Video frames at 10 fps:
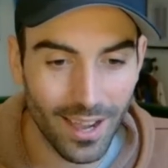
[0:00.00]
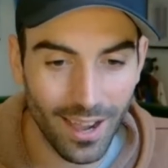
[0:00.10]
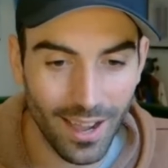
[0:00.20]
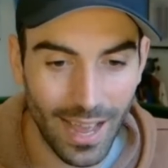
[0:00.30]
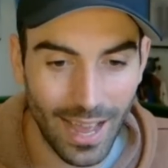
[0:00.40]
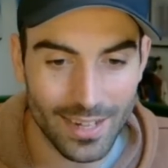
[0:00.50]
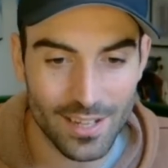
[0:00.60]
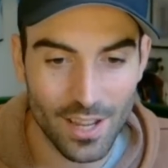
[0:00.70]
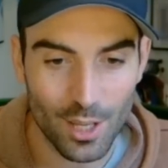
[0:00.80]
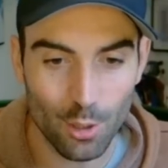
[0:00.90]
had
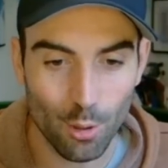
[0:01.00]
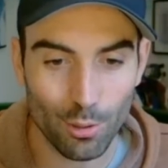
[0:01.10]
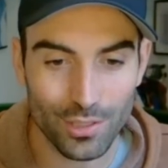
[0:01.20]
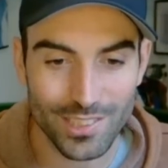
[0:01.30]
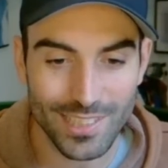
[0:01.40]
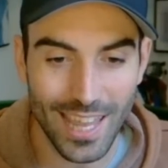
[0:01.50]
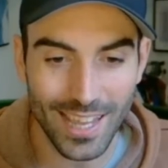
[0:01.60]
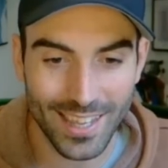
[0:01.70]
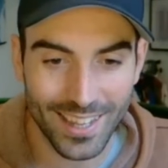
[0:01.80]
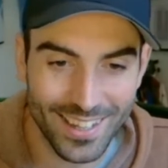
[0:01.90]
you're
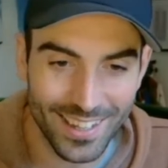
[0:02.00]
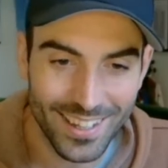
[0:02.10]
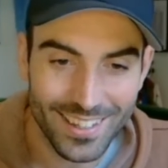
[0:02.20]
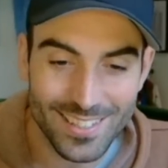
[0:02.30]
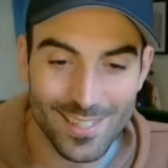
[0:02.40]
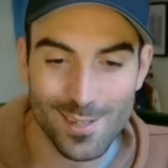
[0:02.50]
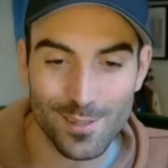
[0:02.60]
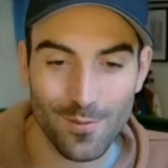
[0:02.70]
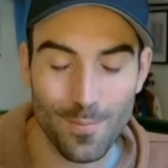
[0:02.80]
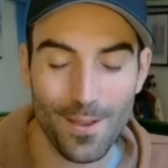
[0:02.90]
sick. This is
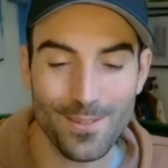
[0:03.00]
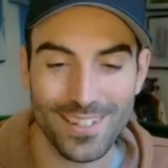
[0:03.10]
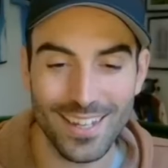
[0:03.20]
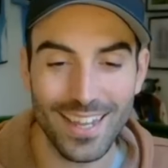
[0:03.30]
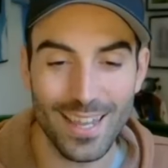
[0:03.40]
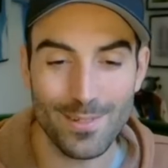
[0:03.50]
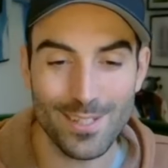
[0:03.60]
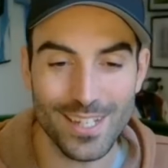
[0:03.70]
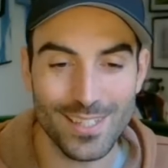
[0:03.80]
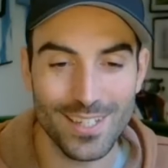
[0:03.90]
just for posting
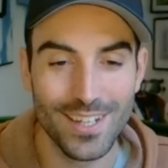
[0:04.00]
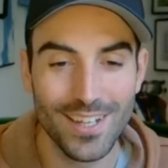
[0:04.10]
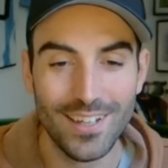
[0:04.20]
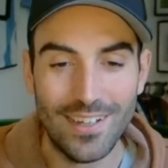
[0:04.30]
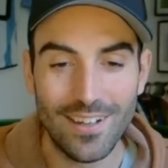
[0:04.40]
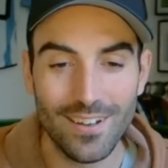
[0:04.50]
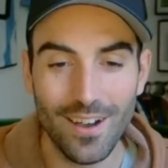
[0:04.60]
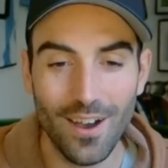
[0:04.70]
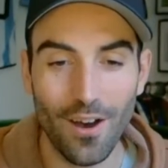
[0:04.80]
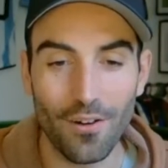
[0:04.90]
images
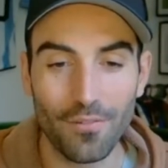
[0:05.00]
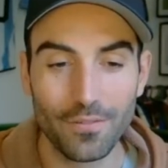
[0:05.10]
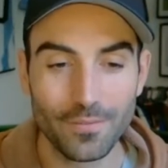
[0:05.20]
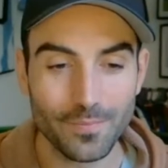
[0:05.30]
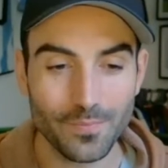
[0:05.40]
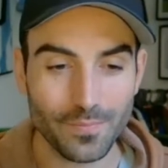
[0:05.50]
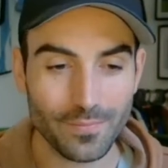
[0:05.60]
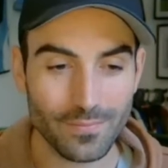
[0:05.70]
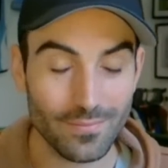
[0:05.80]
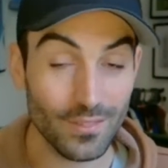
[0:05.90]
of
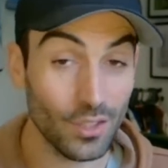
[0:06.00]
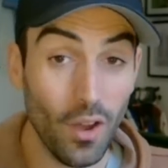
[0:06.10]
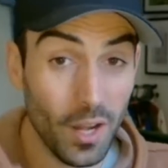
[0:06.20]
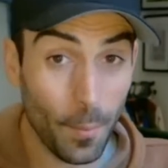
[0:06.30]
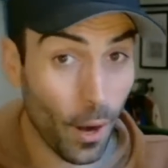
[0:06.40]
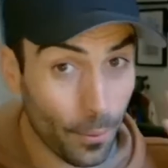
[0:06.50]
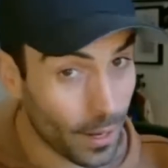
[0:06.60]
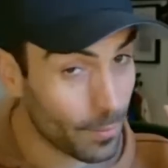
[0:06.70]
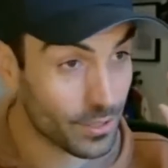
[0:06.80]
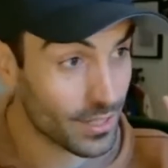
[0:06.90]
not
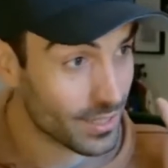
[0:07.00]
inappropriate images.